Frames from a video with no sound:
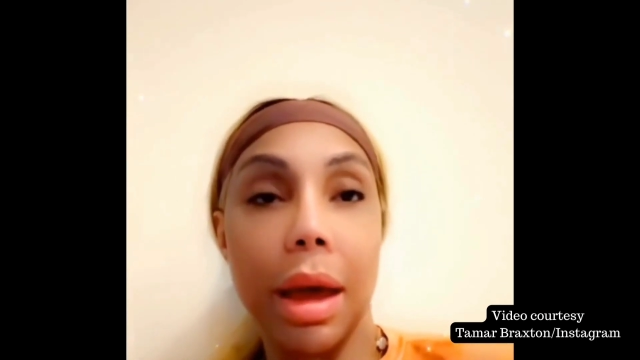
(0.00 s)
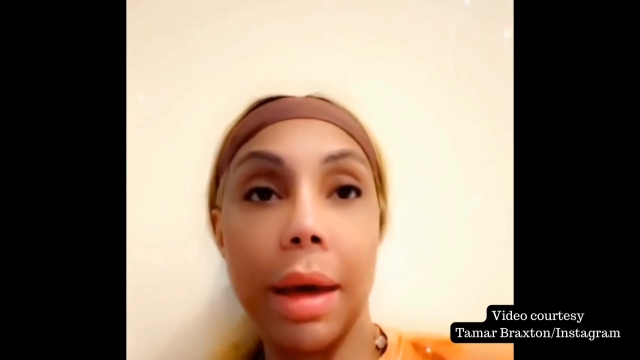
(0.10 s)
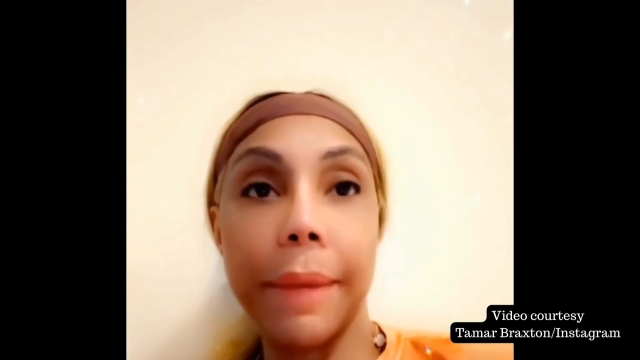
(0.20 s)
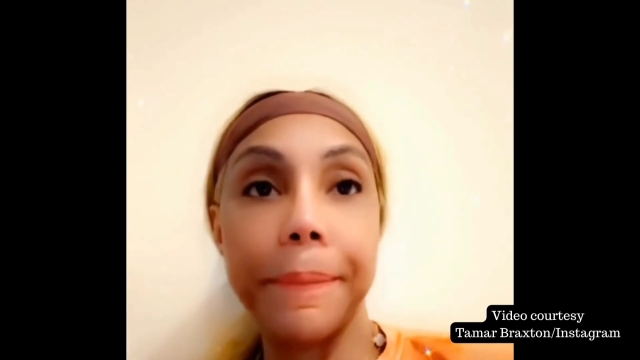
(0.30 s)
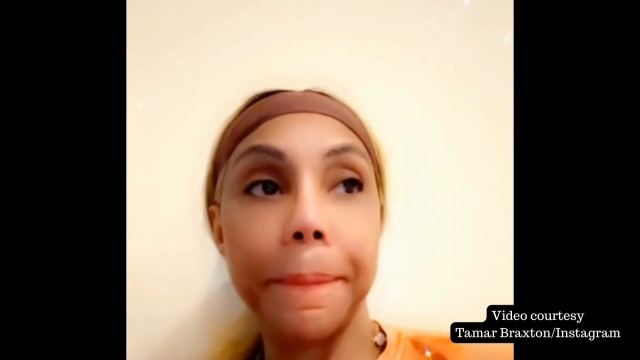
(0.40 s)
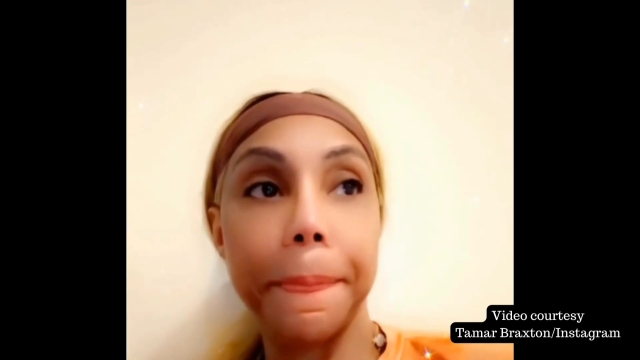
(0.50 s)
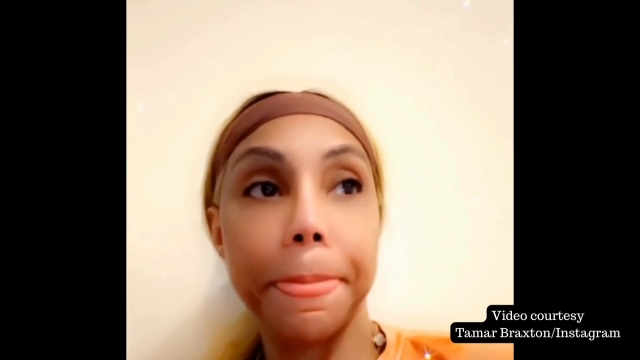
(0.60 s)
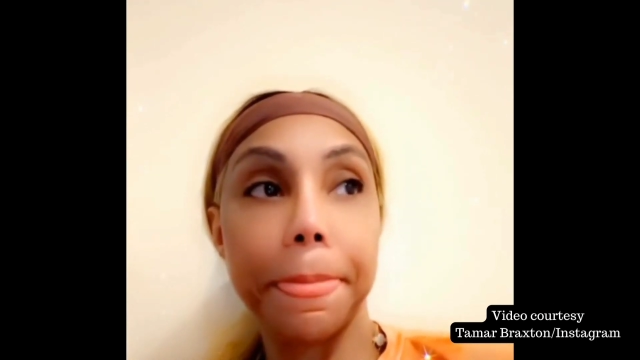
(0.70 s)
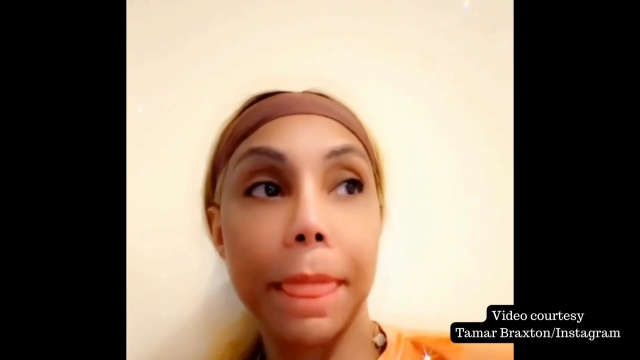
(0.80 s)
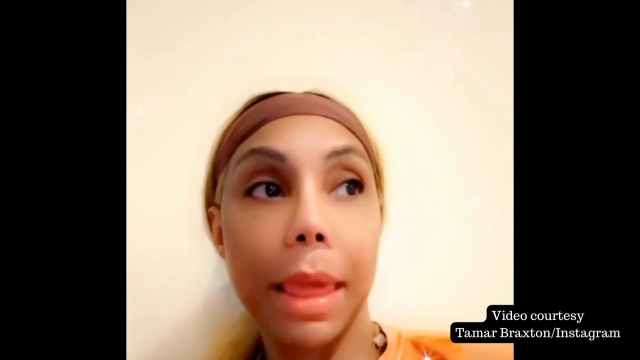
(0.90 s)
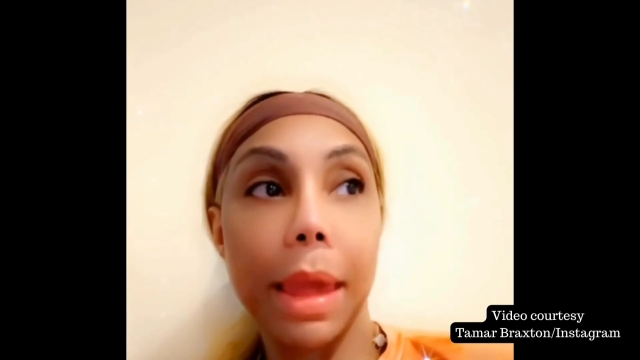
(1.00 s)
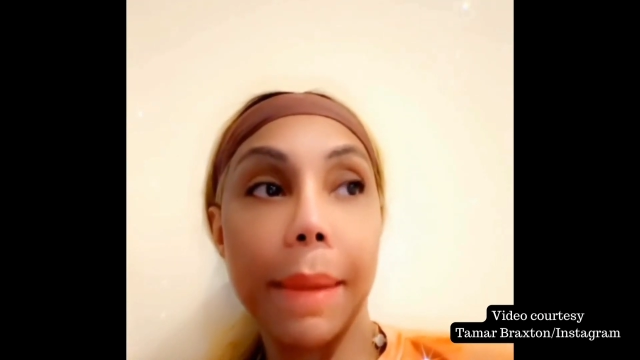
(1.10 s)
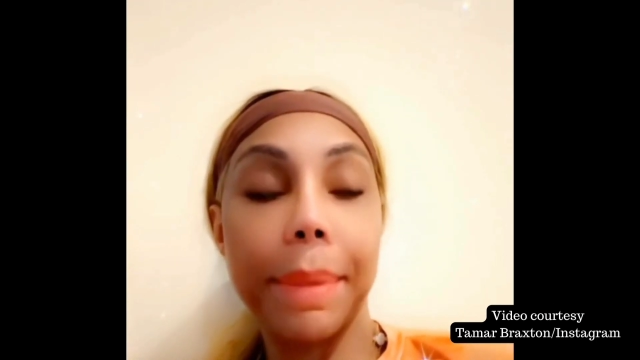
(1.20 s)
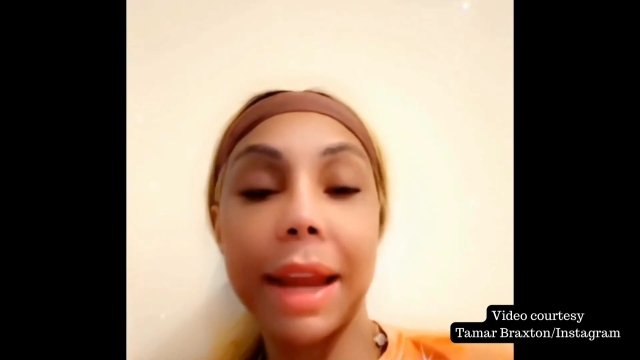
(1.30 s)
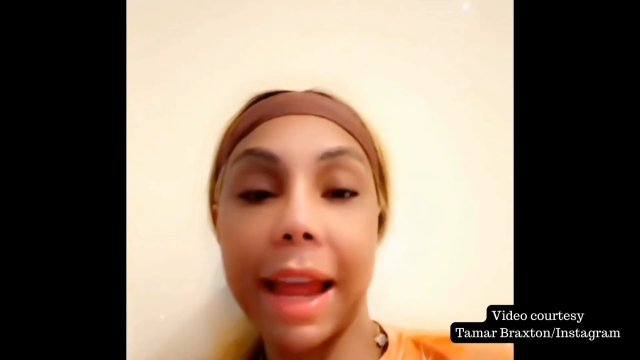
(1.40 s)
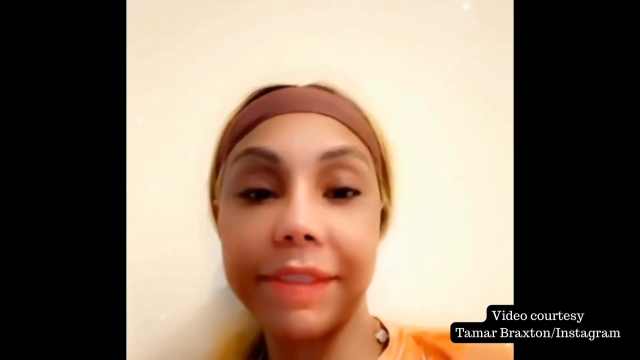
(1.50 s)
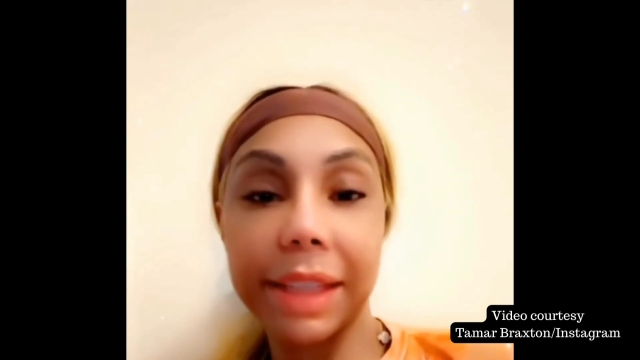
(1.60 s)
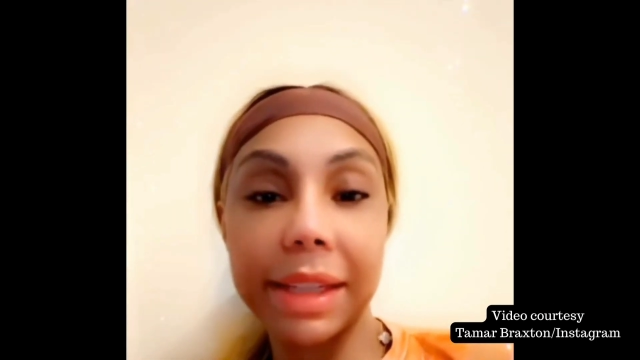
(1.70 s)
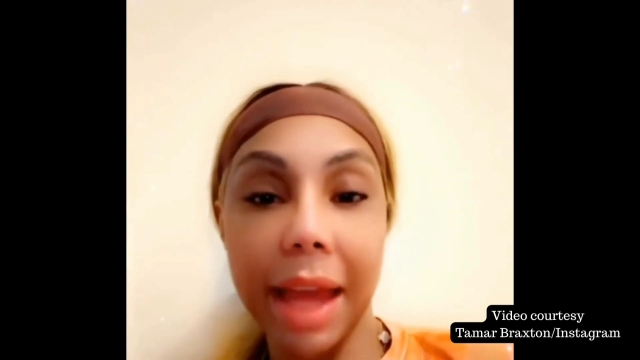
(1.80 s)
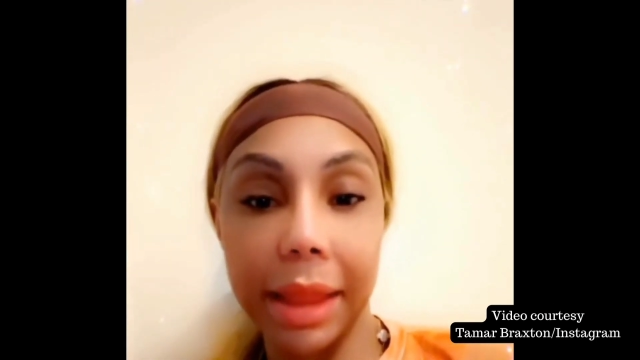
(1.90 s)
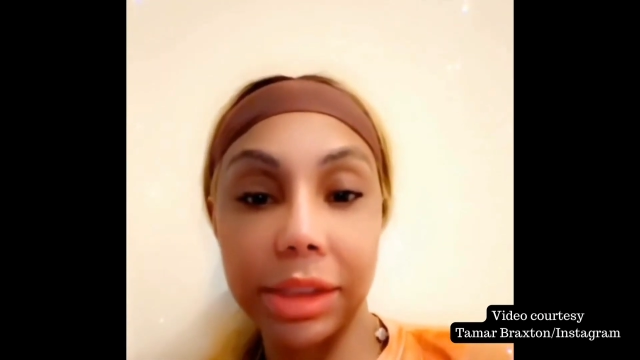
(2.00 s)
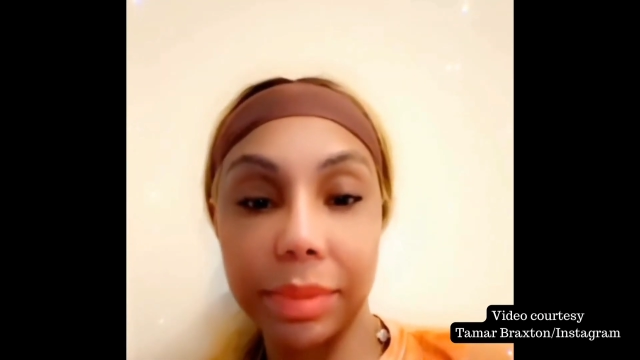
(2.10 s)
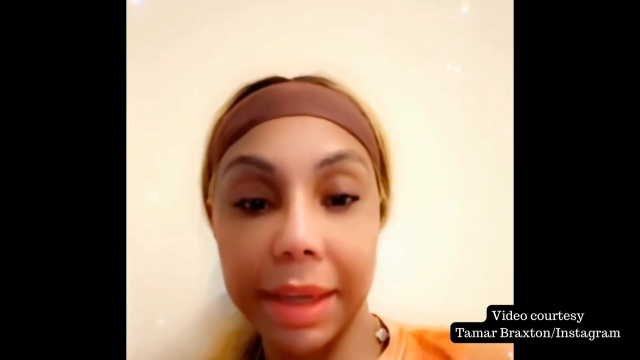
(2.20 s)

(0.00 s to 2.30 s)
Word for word: Um, but I have to acknowledge